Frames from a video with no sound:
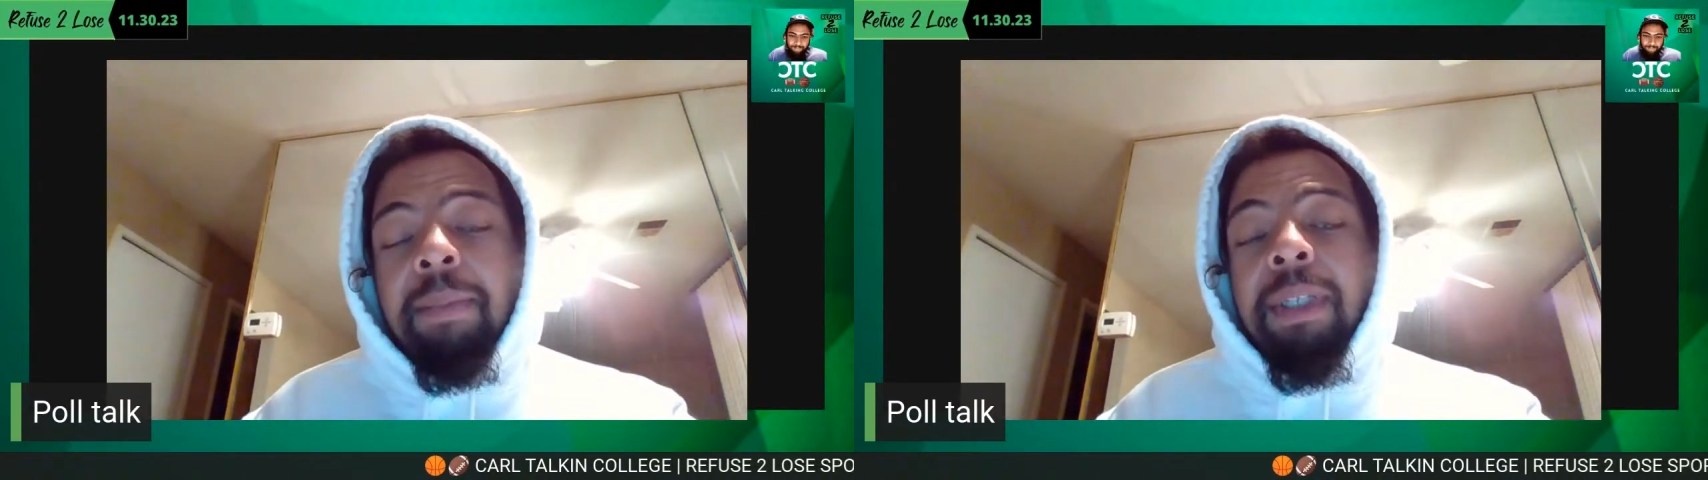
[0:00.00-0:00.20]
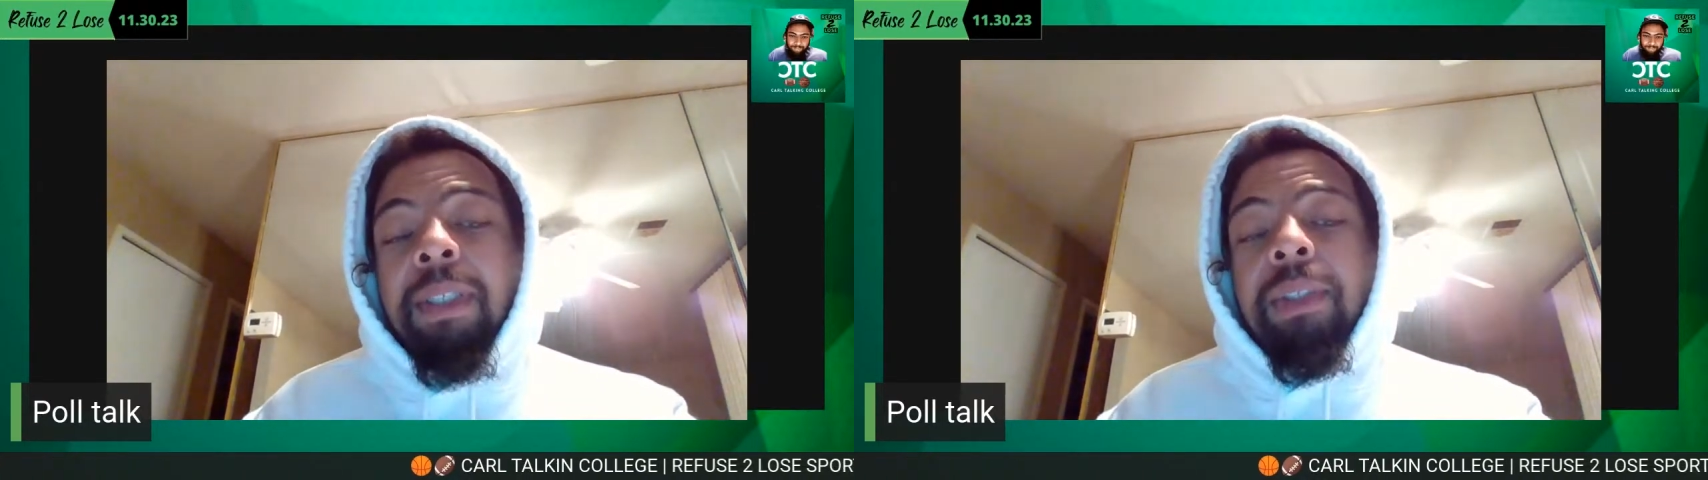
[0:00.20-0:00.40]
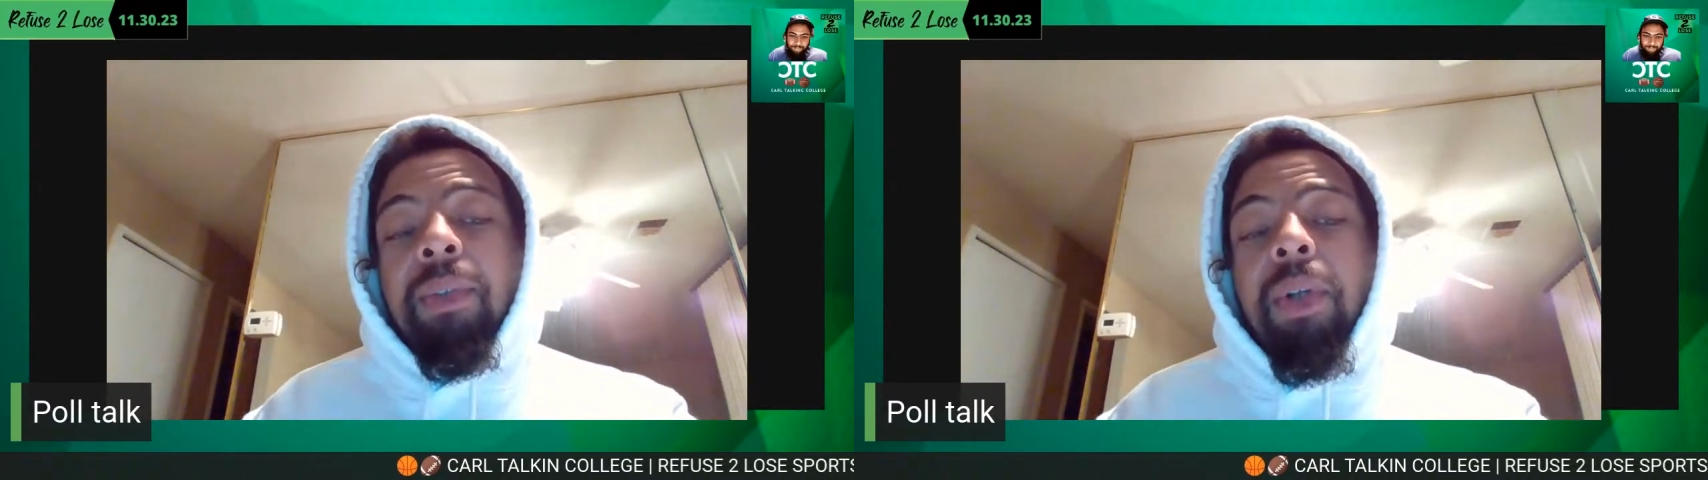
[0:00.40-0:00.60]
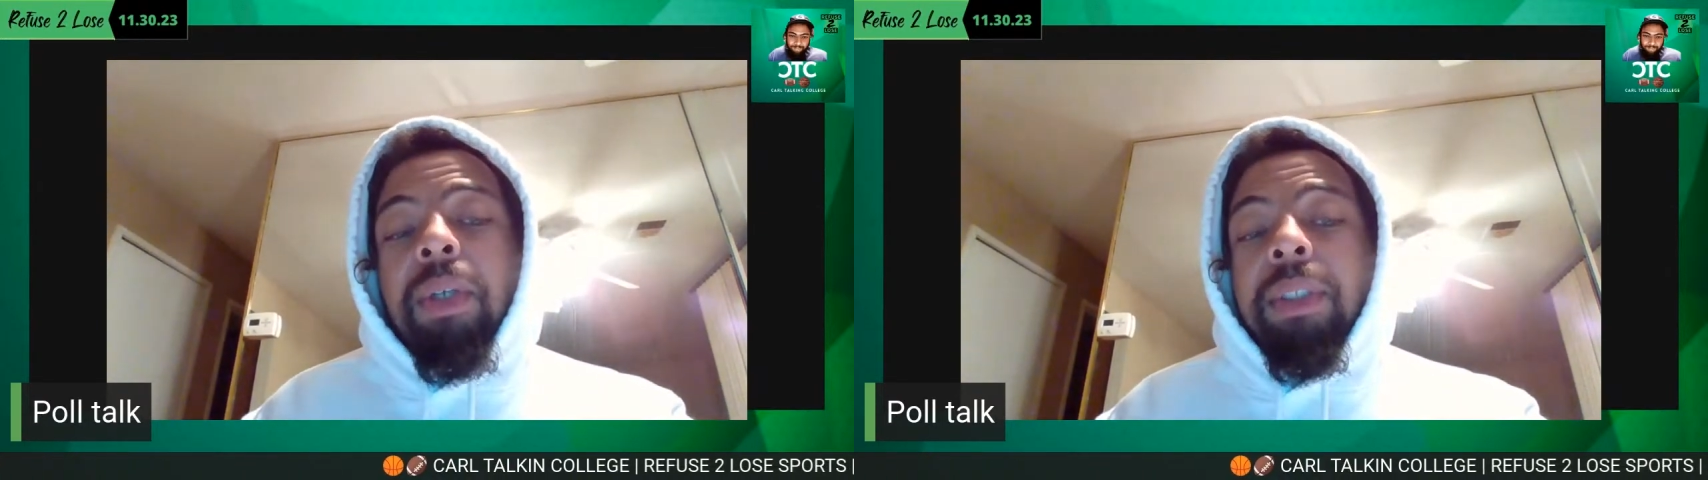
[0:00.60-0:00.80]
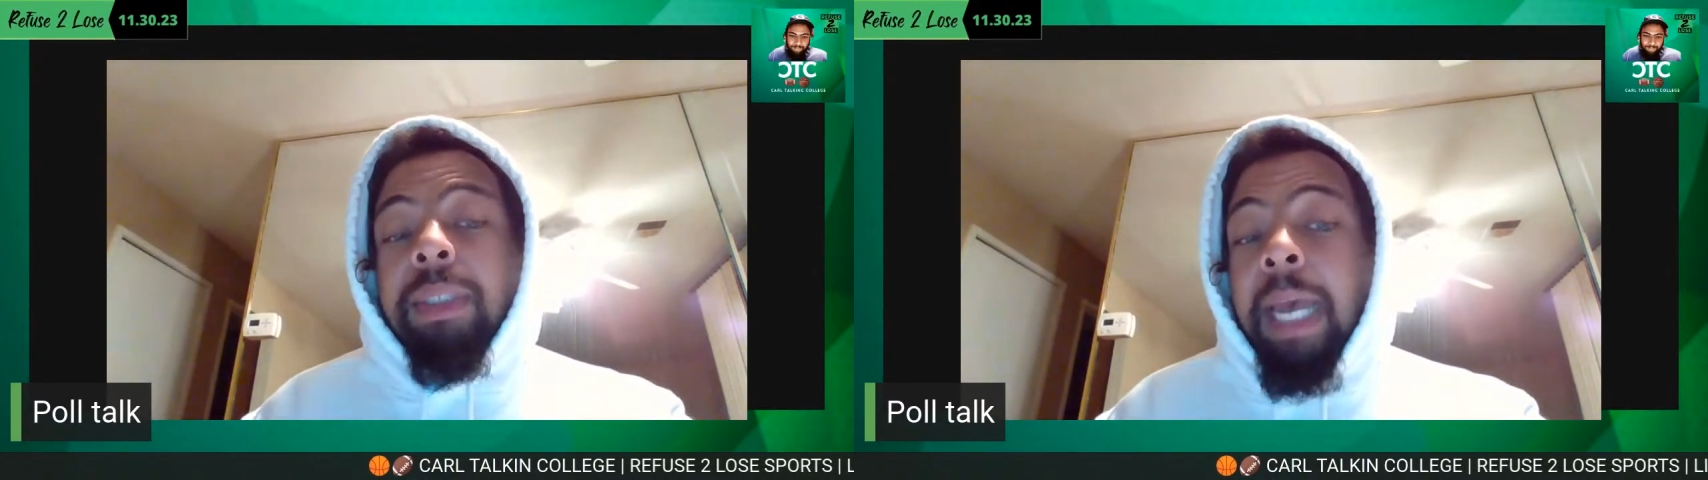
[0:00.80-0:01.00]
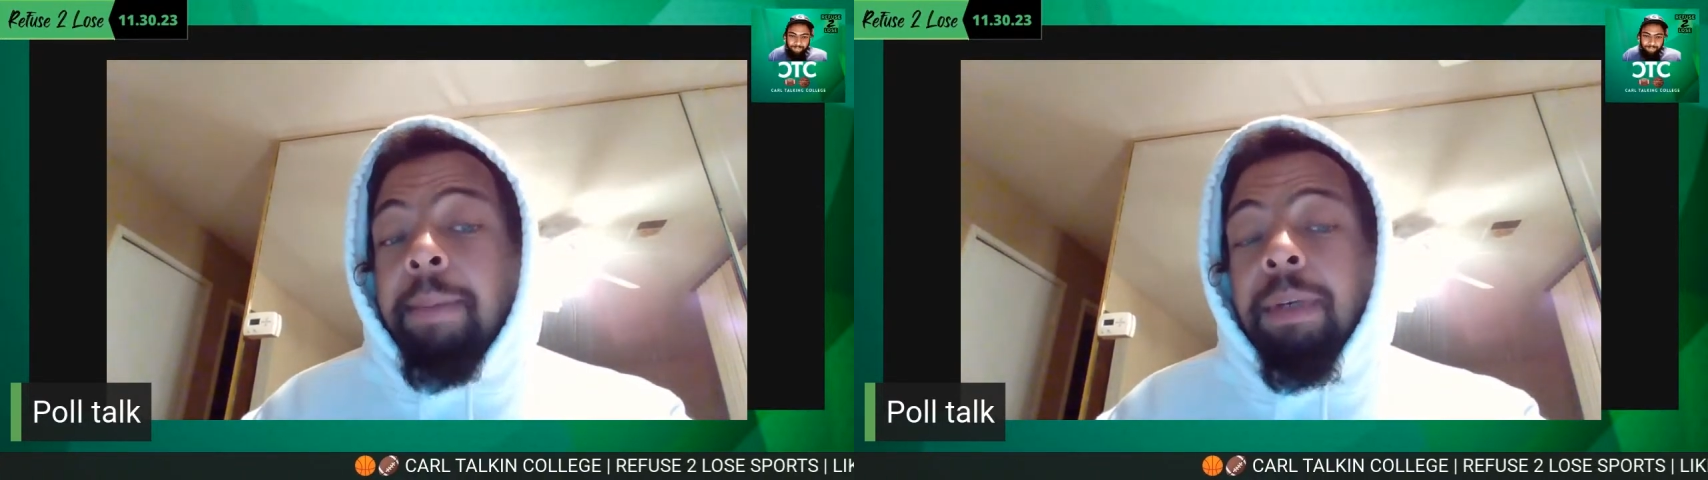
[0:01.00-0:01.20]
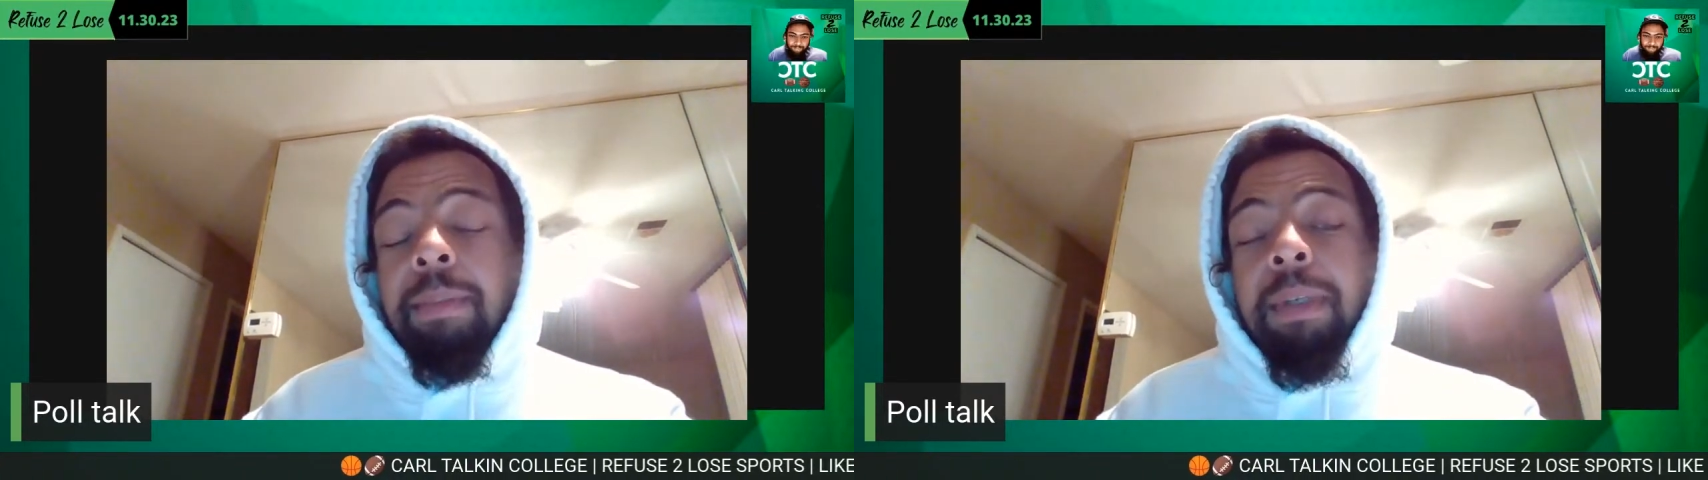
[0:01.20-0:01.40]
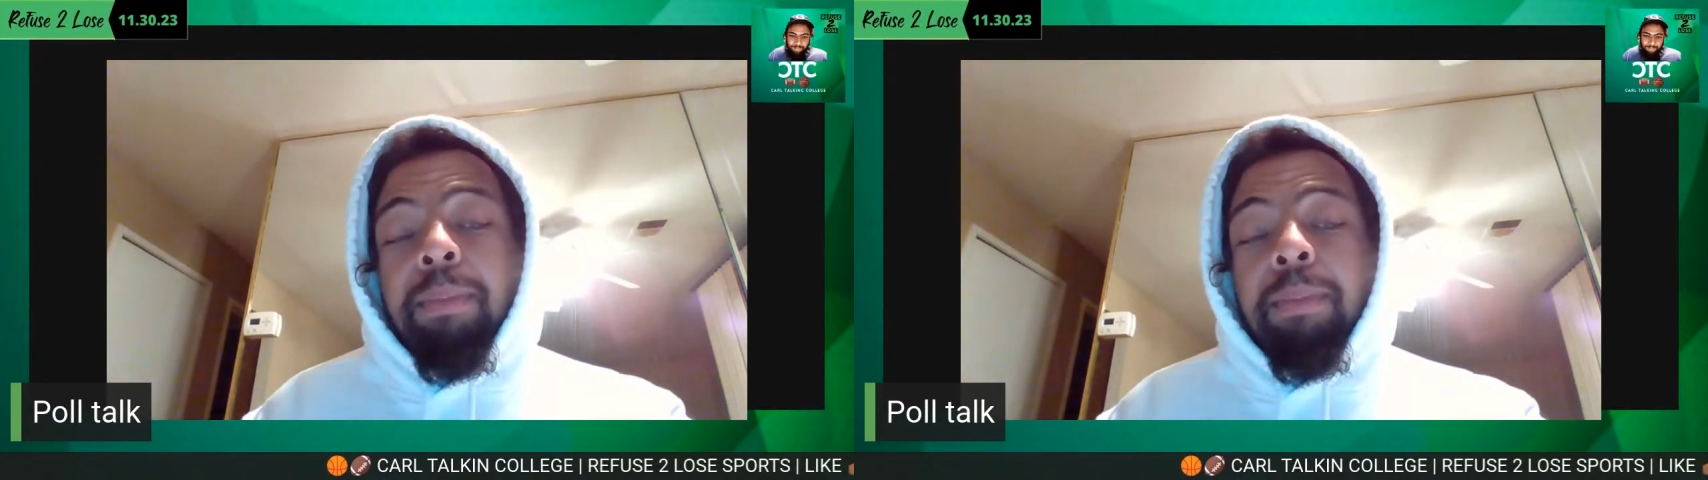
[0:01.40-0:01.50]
but their 2 losses happen to be